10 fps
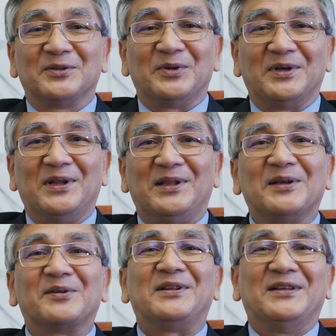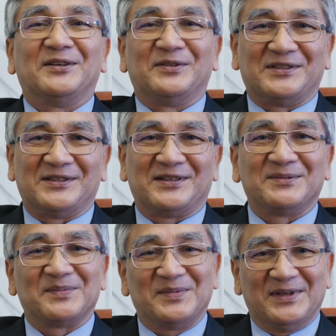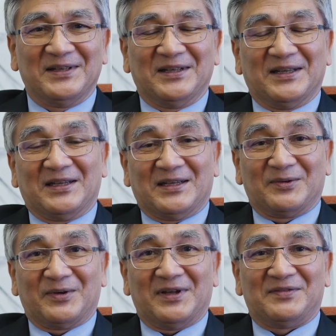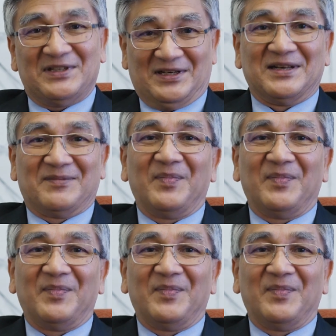to the nitty-gritty of the system, we have seen